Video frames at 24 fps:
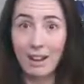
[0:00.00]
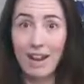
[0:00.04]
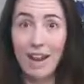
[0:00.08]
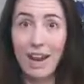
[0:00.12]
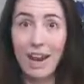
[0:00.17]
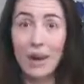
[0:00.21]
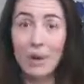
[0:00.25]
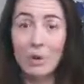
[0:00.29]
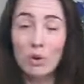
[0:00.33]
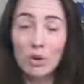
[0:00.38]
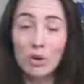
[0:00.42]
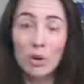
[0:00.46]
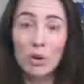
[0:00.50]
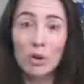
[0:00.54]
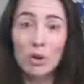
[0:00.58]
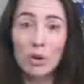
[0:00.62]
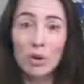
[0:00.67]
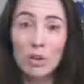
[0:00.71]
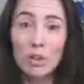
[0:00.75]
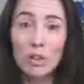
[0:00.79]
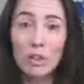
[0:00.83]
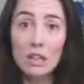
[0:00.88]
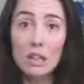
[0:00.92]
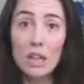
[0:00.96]
And how
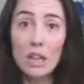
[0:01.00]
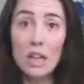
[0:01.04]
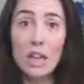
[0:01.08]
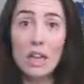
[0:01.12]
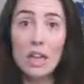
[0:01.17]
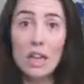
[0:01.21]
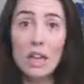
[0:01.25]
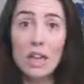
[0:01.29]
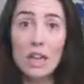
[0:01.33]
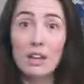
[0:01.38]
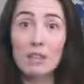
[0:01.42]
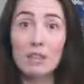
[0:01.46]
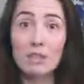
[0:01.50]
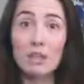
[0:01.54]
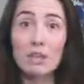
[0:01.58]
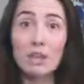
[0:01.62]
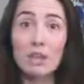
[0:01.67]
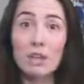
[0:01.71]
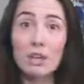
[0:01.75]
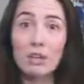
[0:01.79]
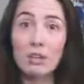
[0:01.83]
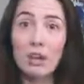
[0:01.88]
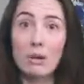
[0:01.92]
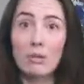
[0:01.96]
cool if,
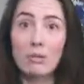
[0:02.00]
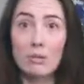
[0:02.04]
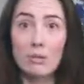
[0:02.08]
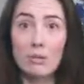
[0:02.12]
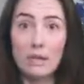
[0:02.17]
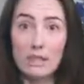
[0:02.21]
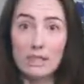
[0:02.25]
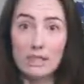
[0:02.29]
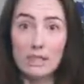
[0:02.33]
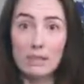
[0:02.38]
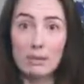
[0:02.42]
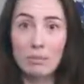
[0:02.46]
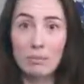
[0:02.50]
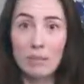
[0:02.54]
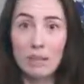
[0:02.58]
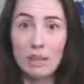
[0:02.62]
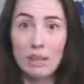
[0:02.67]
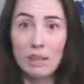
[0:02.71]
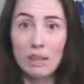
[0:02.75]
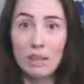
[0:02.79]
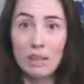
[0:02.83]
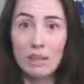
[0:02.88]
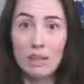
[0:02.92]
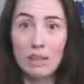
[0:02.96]
when you implement
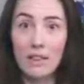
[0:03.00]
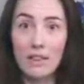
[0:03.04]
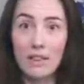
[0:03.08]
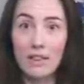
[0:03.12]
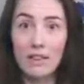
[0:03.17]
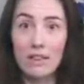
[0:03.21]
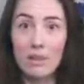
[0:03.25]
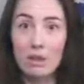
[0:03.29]
something that